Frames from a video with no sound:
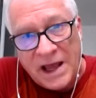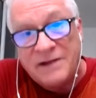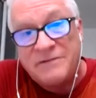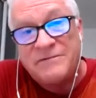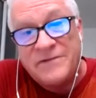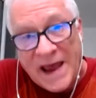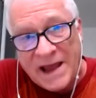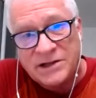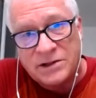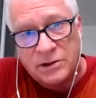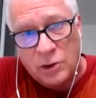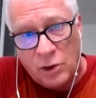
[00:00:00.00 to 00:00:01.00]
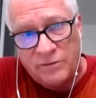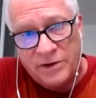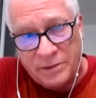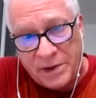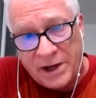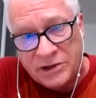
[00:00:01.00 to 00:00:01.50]
advanced
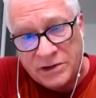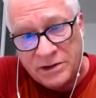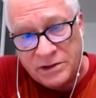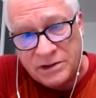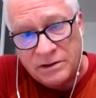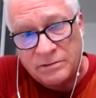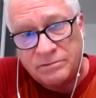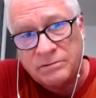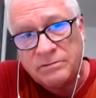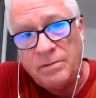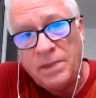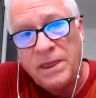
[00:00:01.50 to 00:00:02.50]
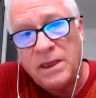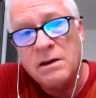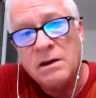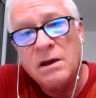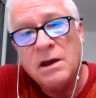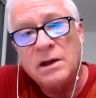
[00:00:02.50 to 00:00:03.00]
COVID patients,
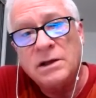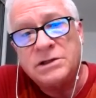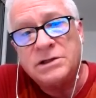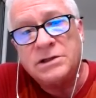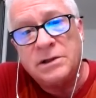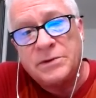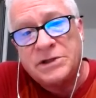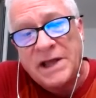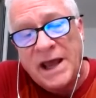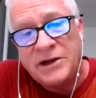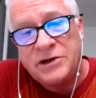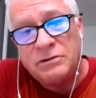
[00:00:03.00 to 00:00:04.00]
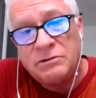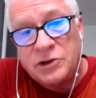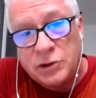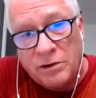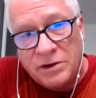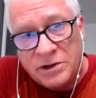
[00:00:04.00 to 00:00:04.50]
substantial
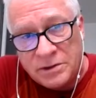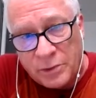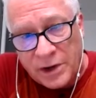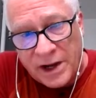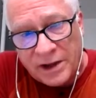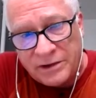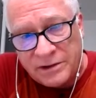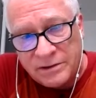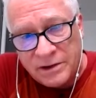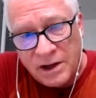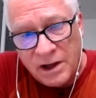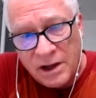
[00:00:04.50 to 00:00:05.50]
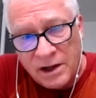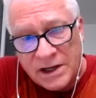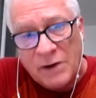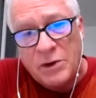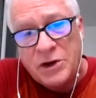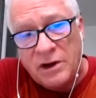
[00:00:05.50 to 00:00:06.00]
shortness of breath. Now,
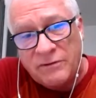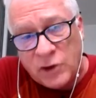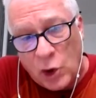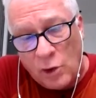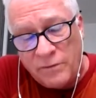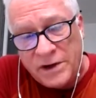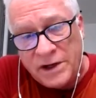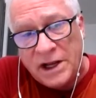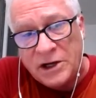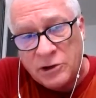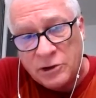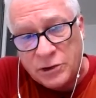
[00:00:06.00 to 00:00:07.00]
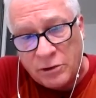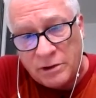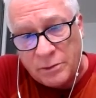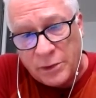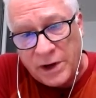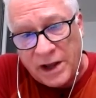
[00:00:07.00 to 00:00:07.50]
when you have COVID and you're short
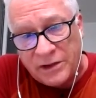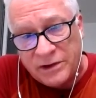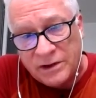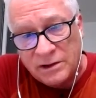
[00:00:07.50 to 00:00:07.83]
of breath,